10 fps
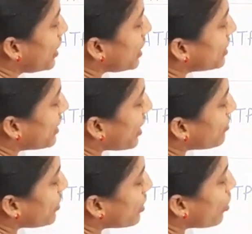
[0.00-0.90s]
It
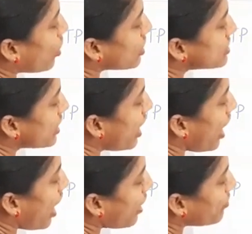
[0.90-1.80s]
can be called
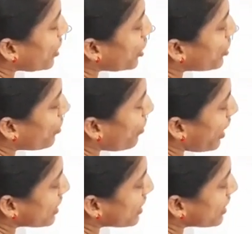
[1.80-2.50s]
amino